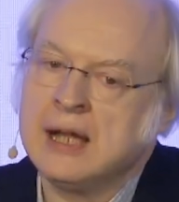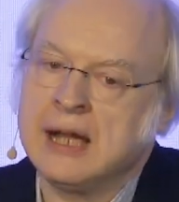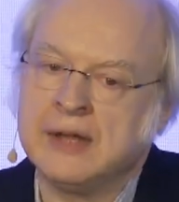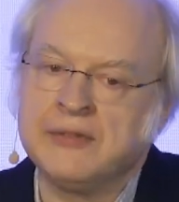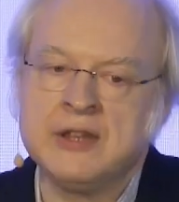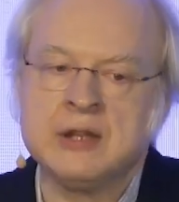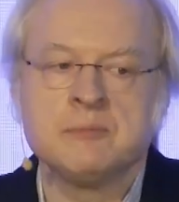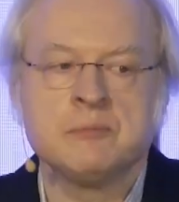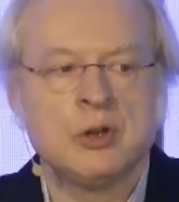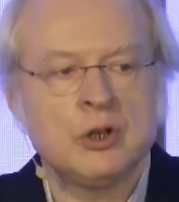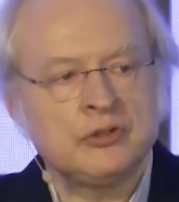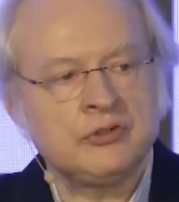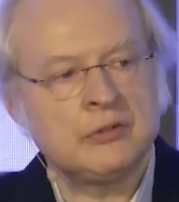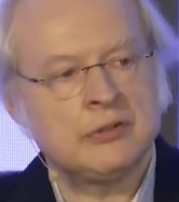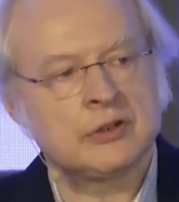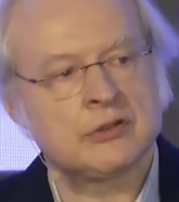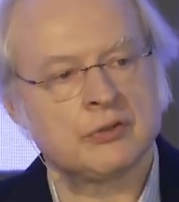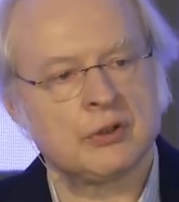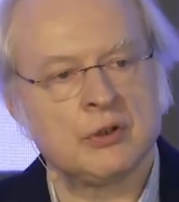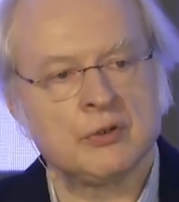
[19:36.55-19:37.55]
I think most
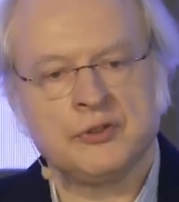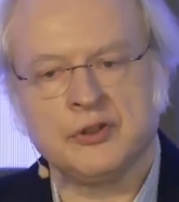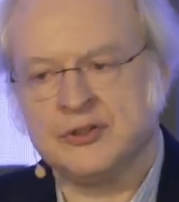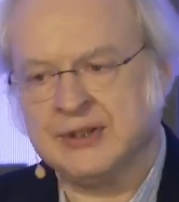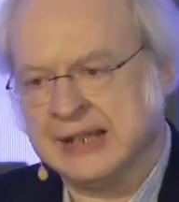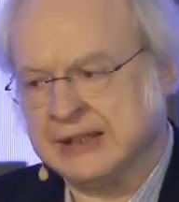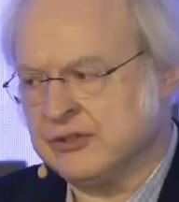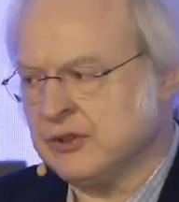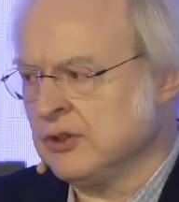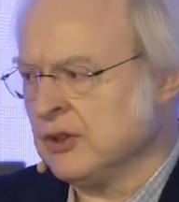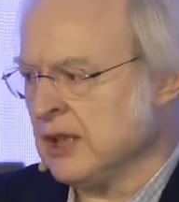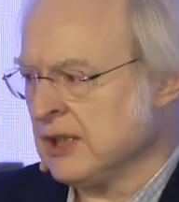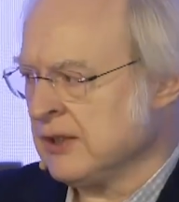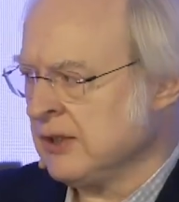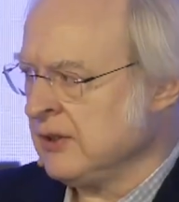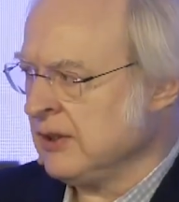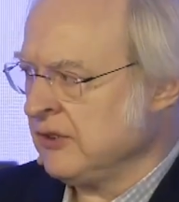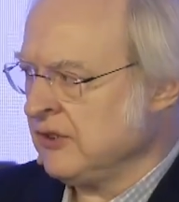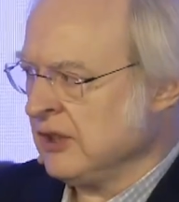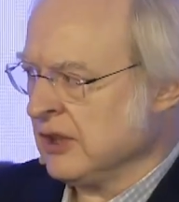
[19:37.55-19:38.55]
of the growth is actually not
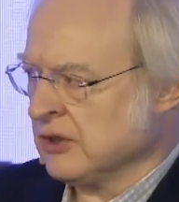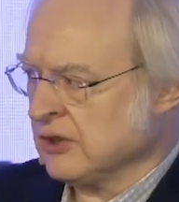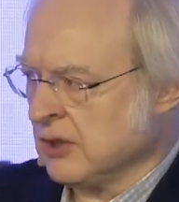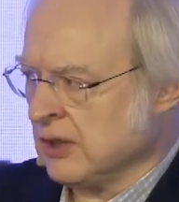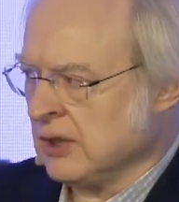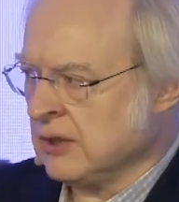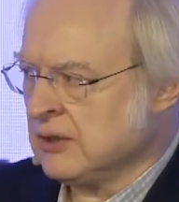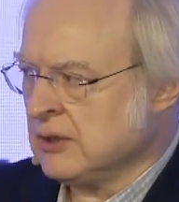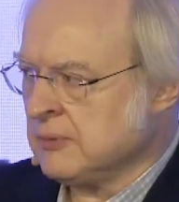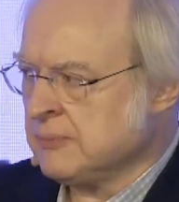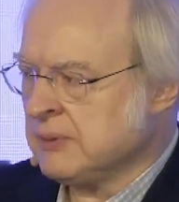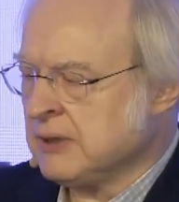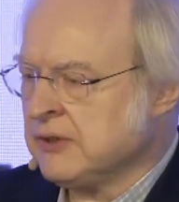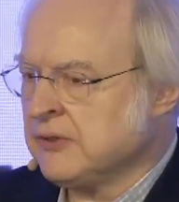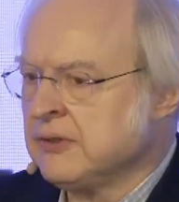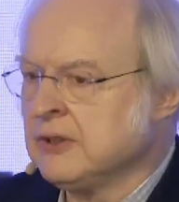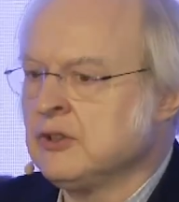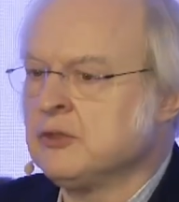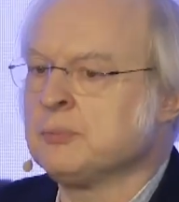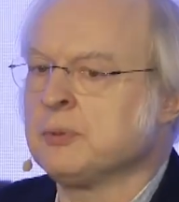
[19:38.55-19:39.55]
in the technology
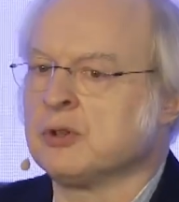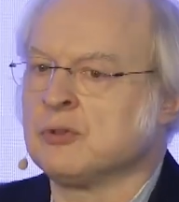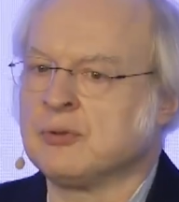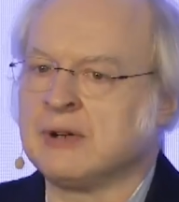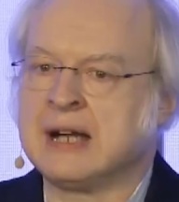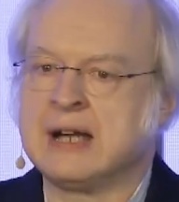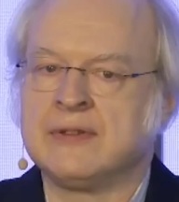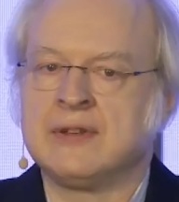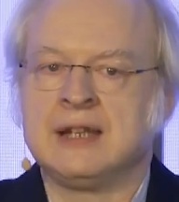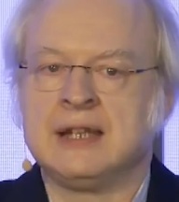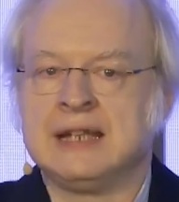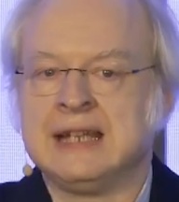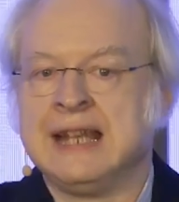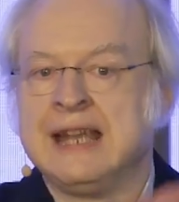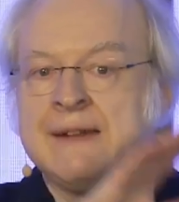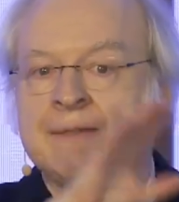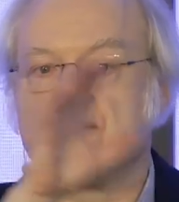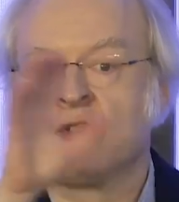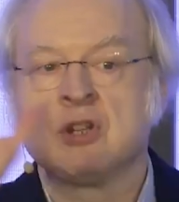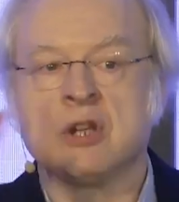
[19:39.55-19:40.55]
business, but rather in
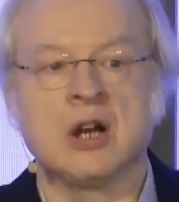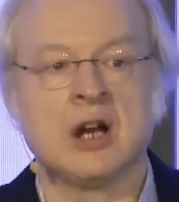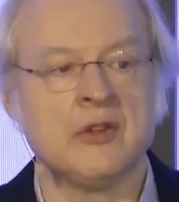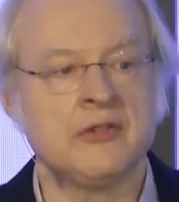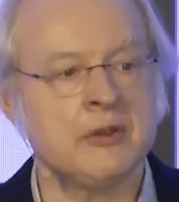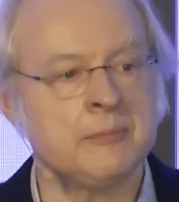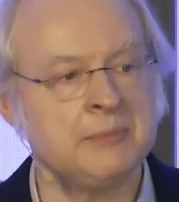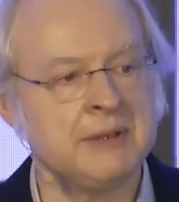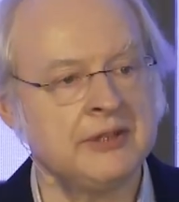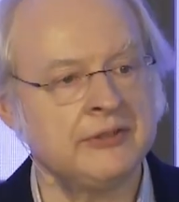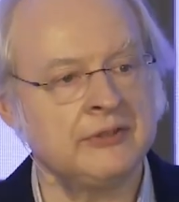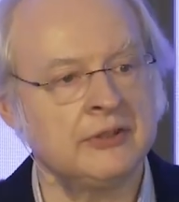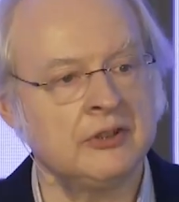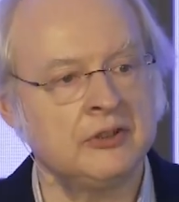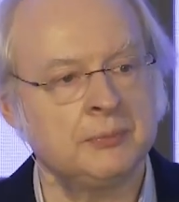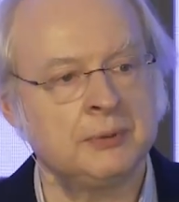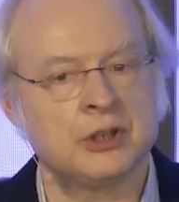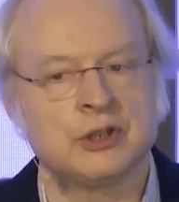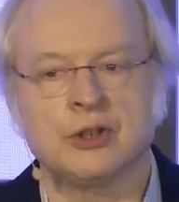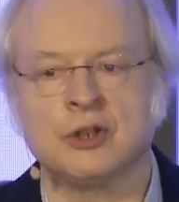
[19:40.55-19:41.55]
every other
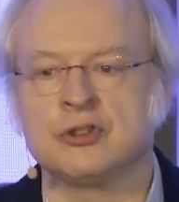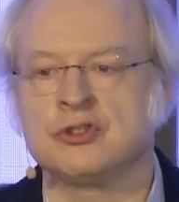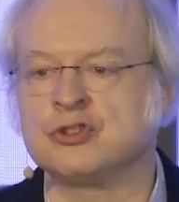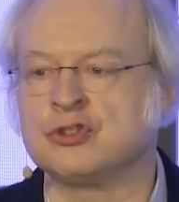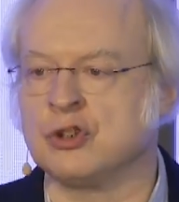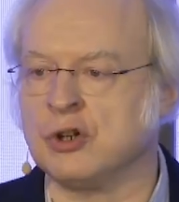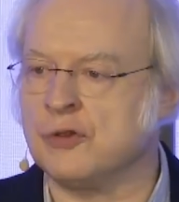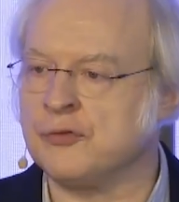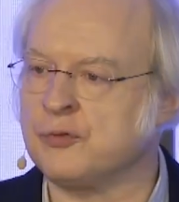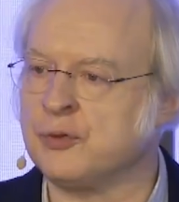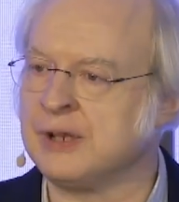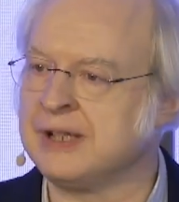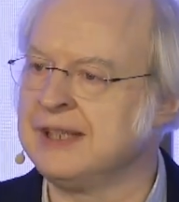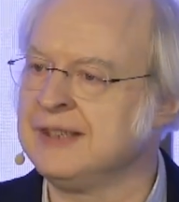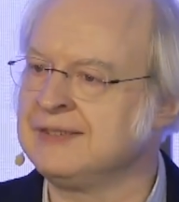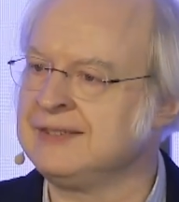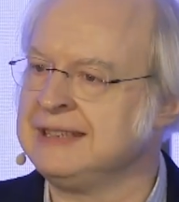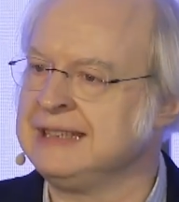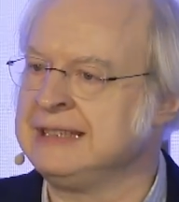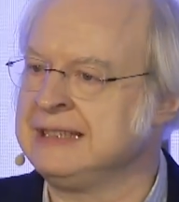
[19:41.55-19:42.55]
business, because software
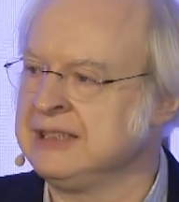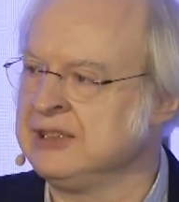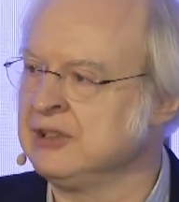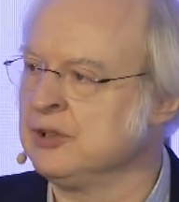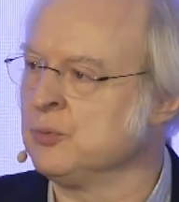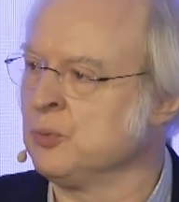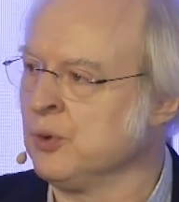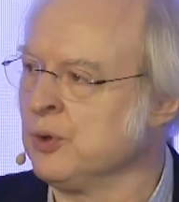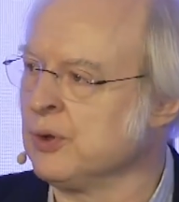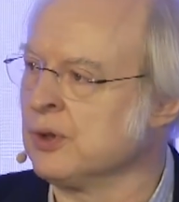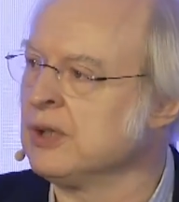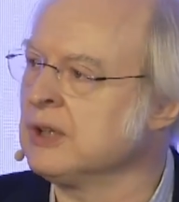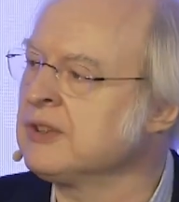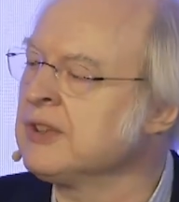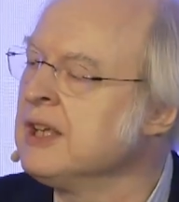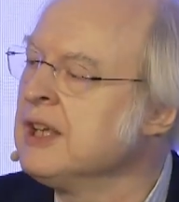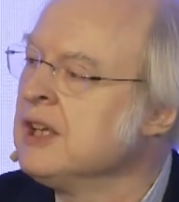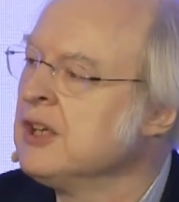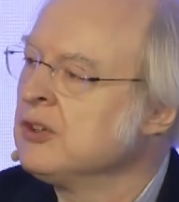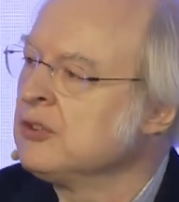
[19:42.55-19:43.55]
is eating the
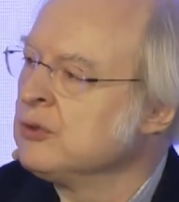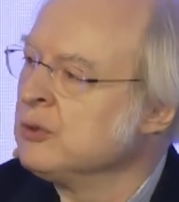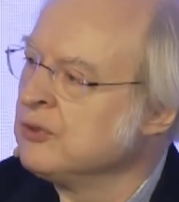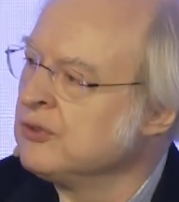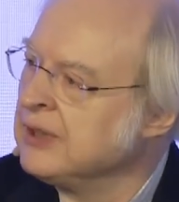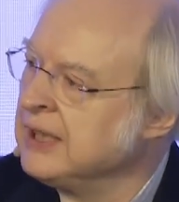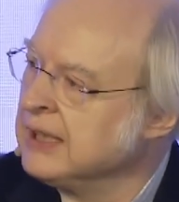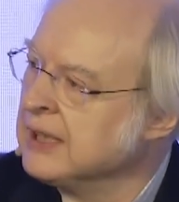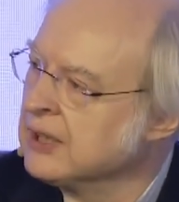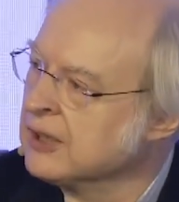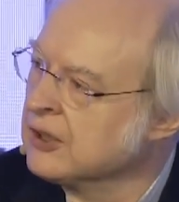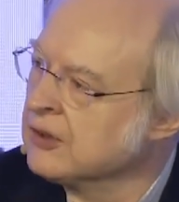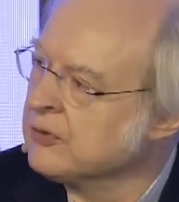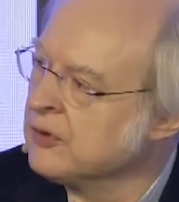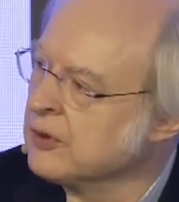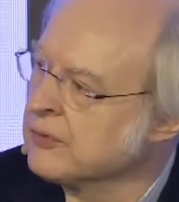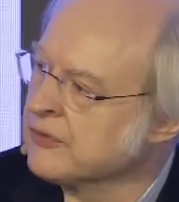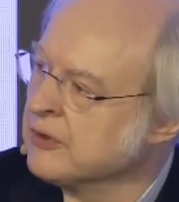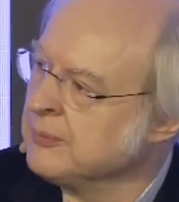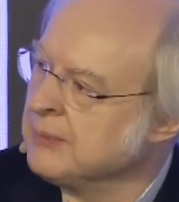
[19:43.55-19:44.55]
world, to take a
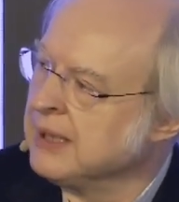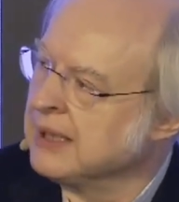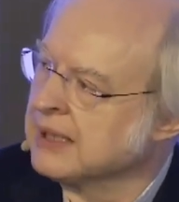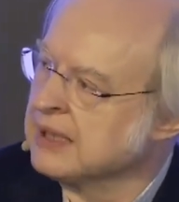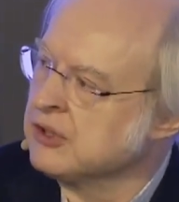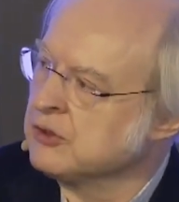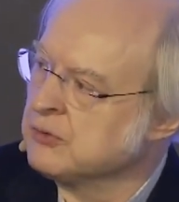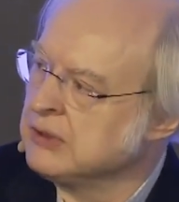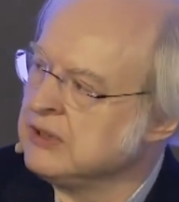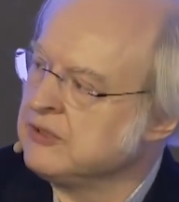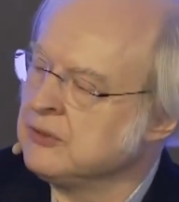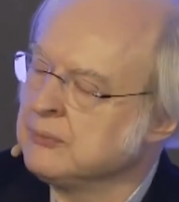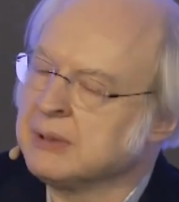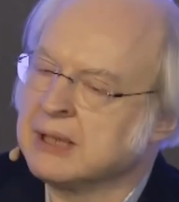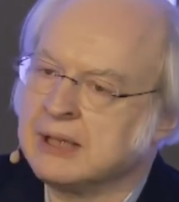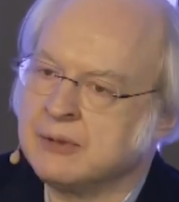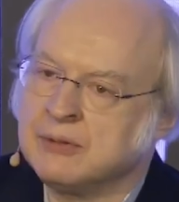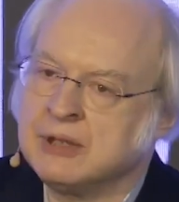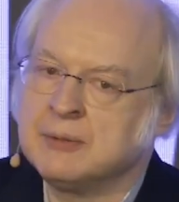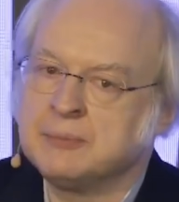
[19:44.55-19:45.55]
quote from Mark Andreessen,
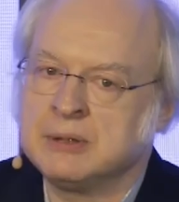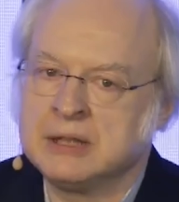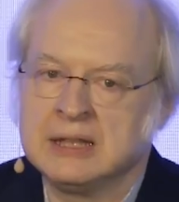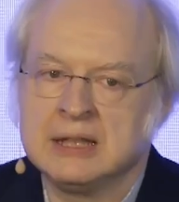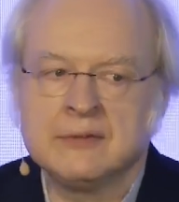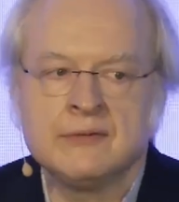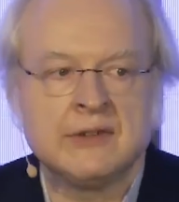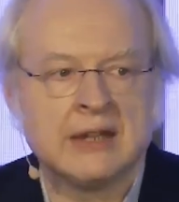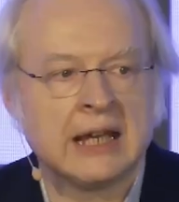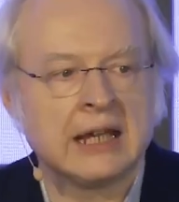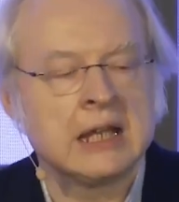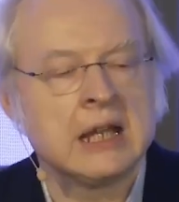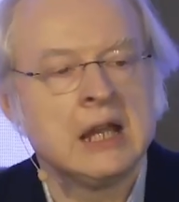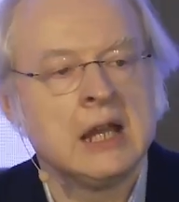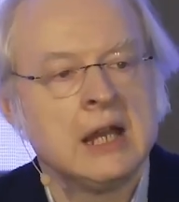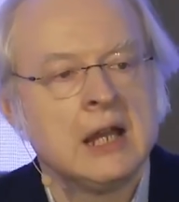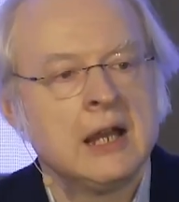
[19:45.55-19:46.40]
but I really believe that.